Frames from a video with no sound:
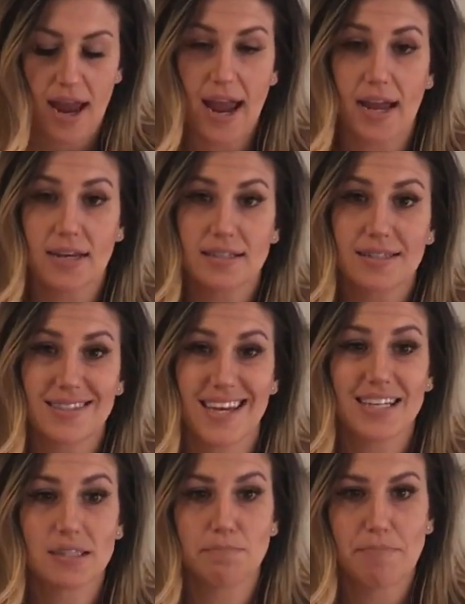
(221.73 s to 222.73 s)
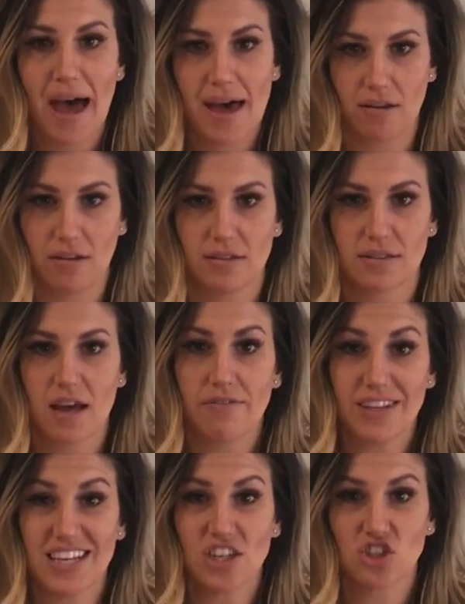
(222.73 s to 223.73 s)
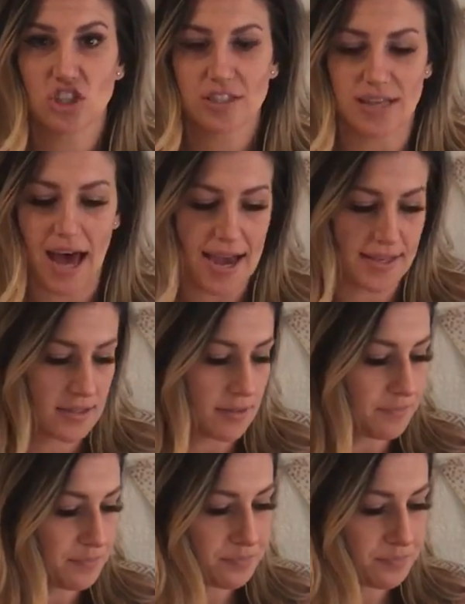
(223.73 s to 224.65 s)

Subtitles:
and 6 petals of each size.